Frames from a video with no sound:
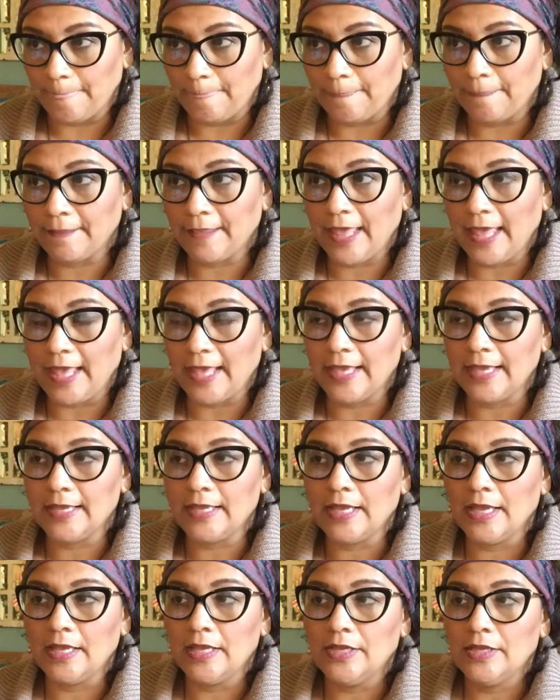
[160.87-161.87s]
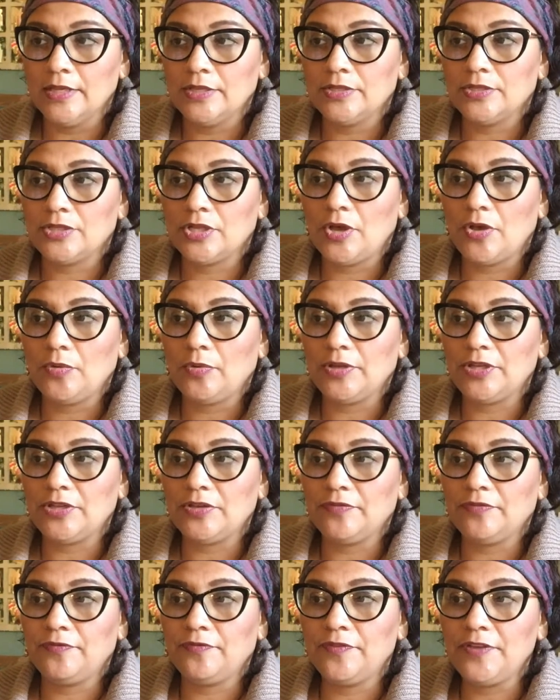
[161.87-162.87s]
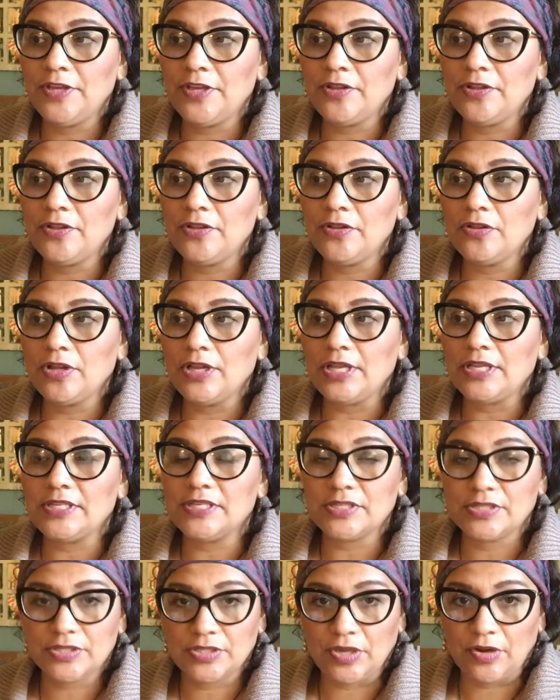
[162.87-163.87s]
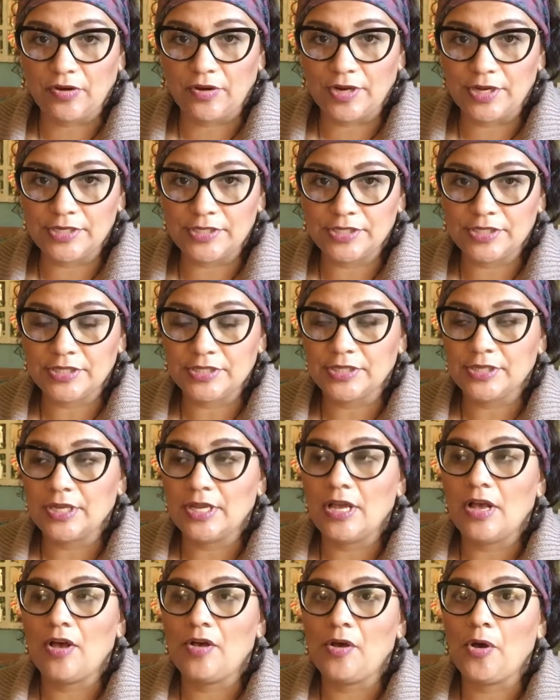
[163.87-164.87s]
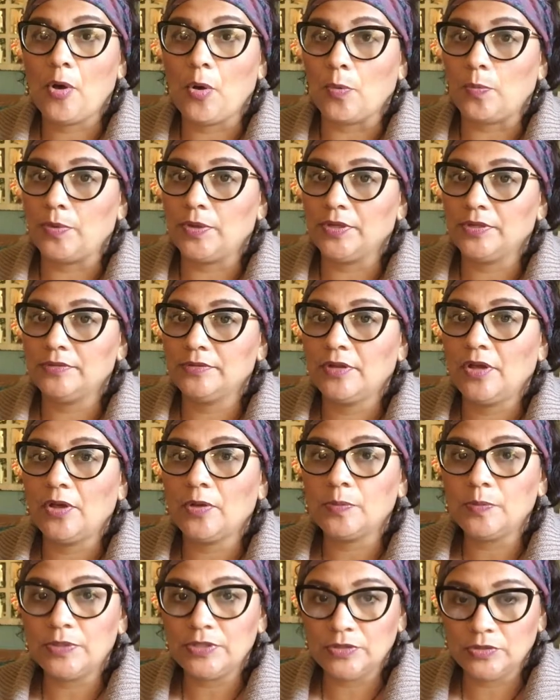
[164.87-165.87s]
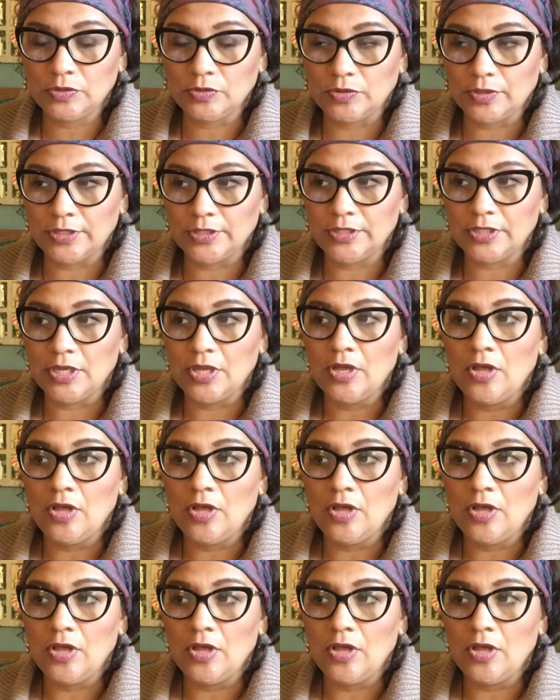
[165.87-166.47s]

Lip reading: Okay? So when you feel discouraged, hope. Hope in the Lord.